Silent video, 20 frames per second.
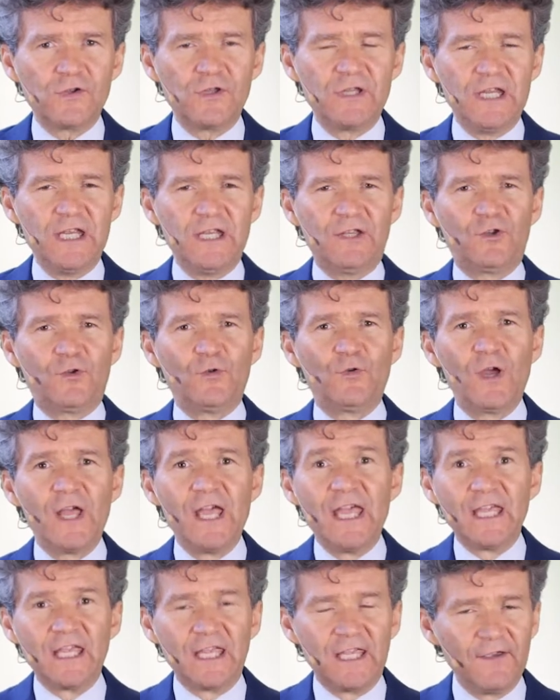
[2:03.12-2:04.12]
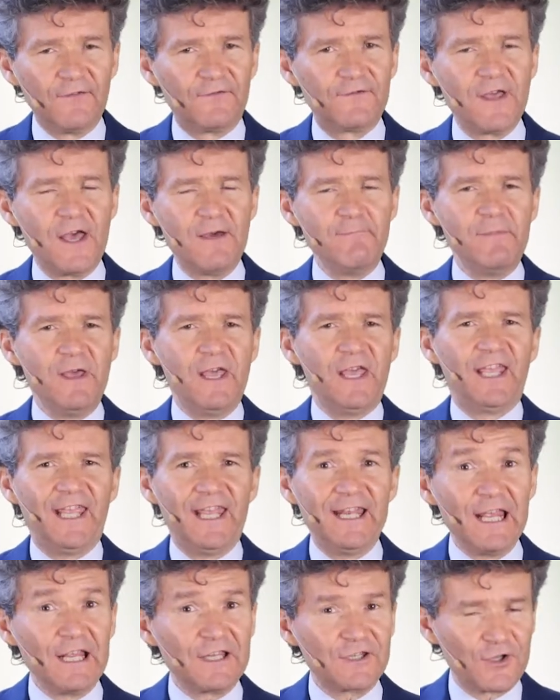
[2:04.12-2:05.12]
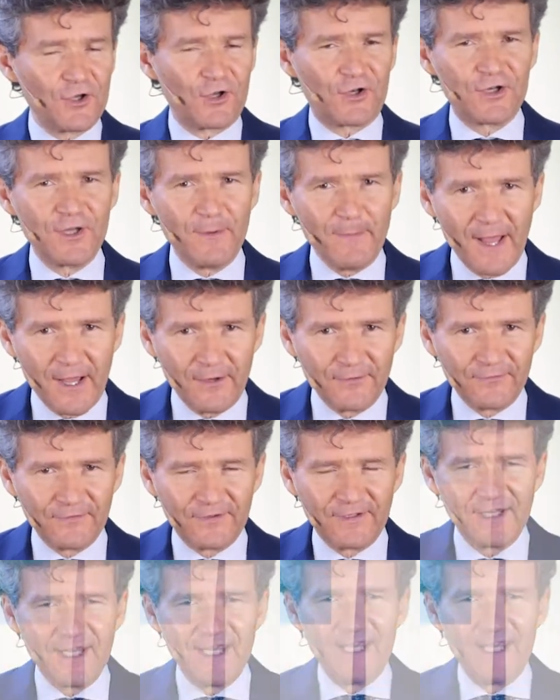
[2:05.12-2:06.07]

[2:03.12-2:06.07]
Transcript: need to give them in a certain amount.